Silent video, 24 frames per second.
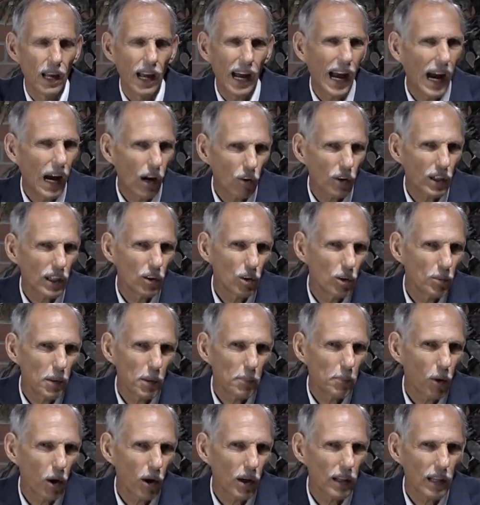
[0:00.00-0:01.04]
How can you
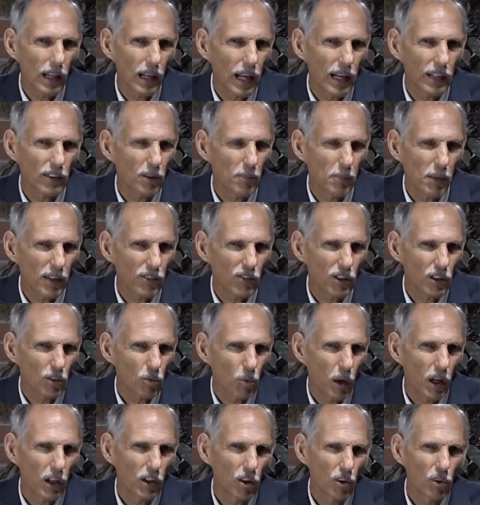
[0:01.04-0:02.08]
be part of the Elijah message
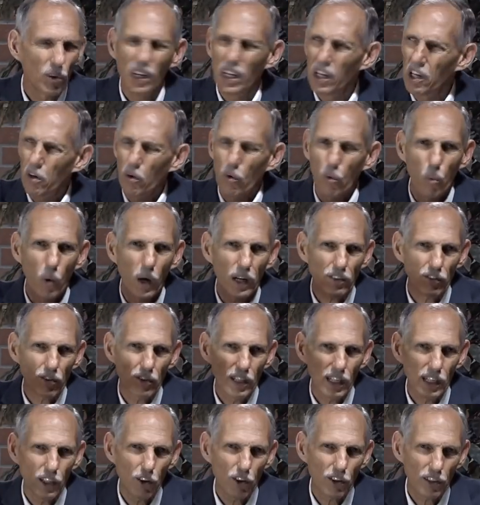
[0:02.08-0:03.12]
while you watch
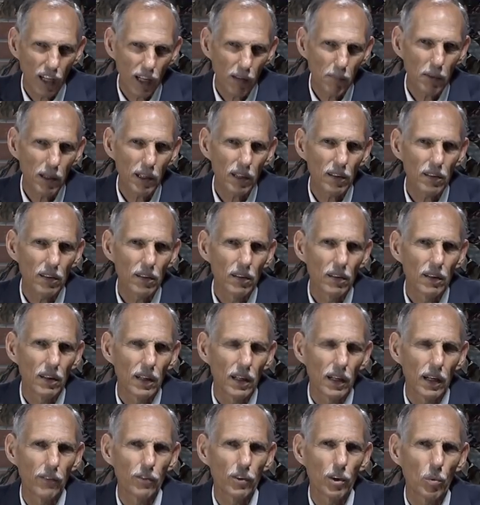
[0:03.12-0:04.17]
the entertainment
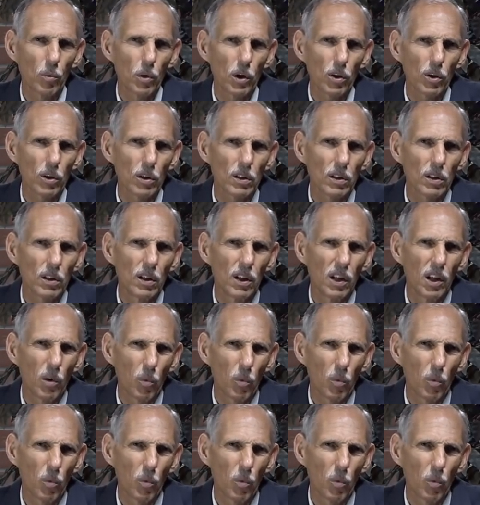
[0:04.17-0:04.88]
of the world,